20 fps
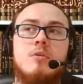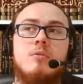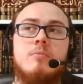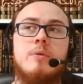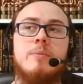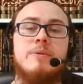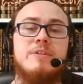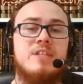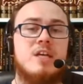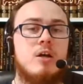
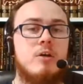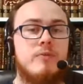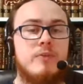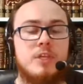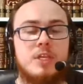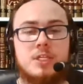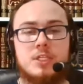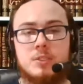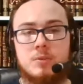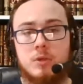maybe
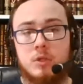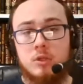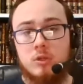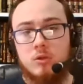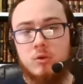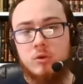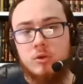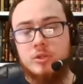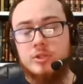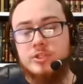delving into
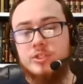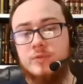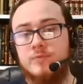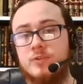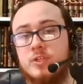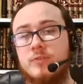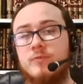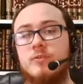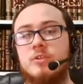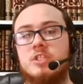loads of
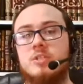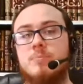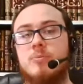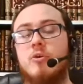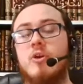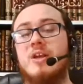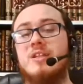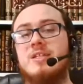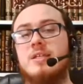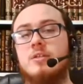different
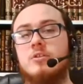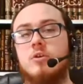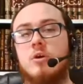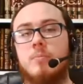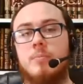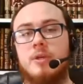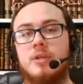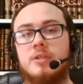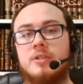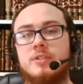sporadic
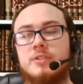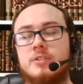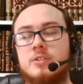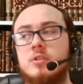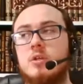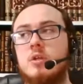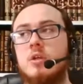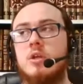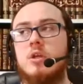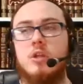topics,
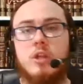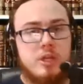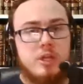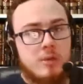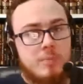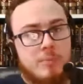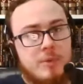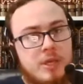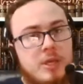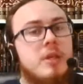
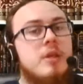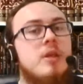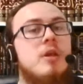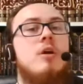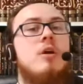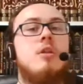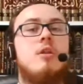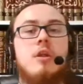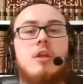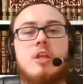learning a bit
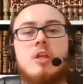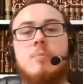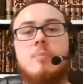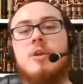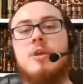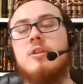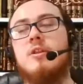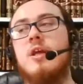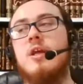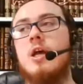here, learning a
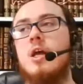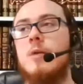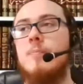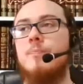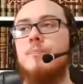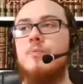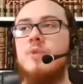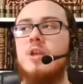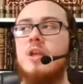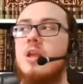bit there.
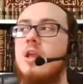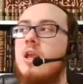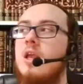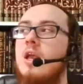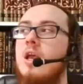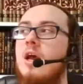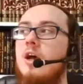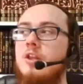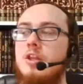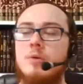
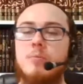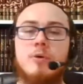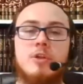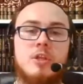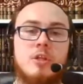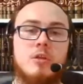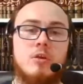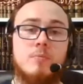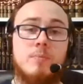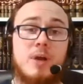And then when
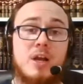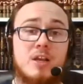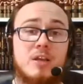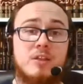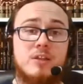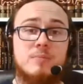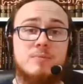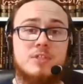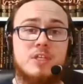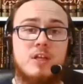they look back
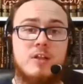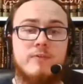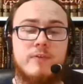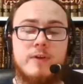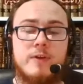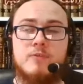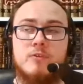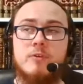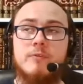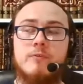at themselves
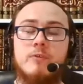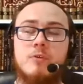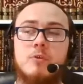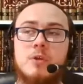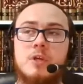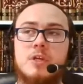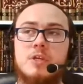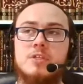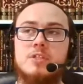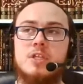after a few
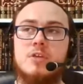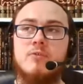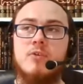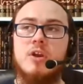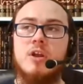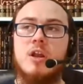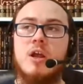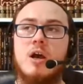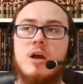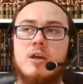years, they
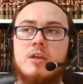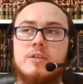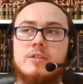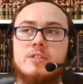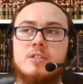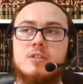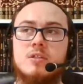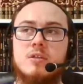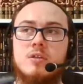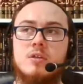
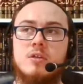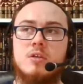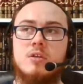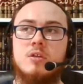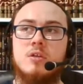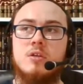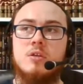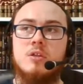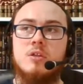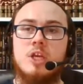realize
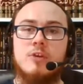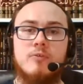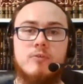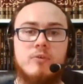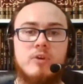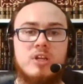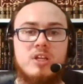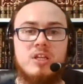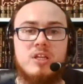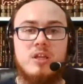they haven't
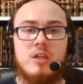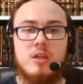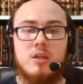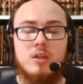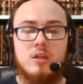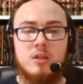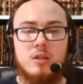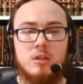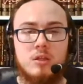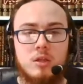really
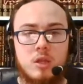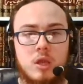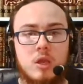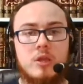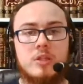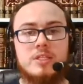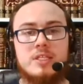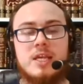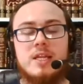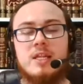
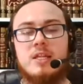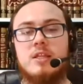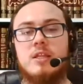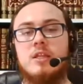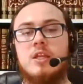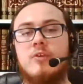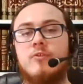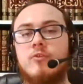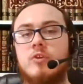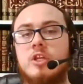learned
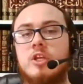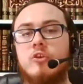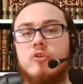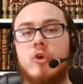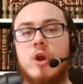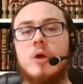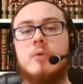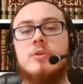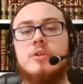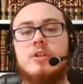anything. They haven't really
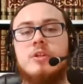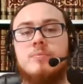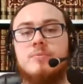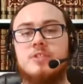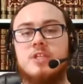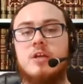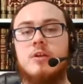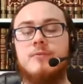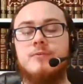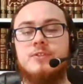grounded
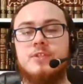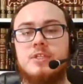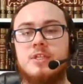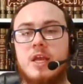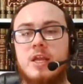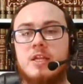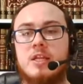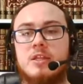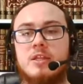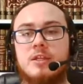themselves in
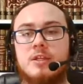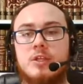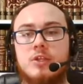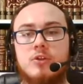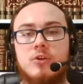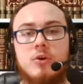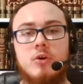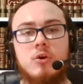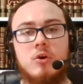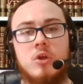anything. They
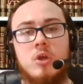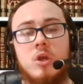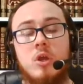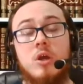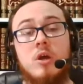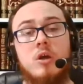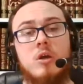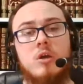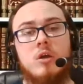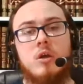know
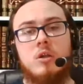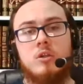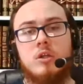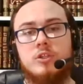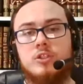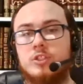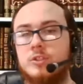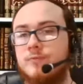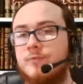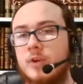
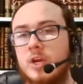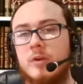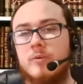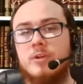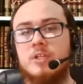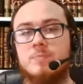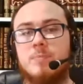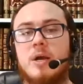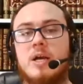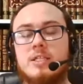lots of
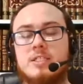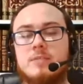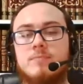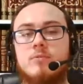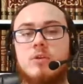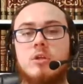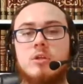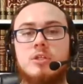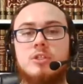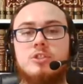various parts of
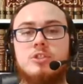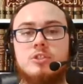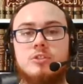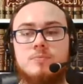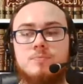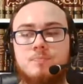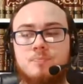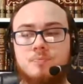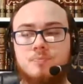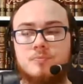knowledge,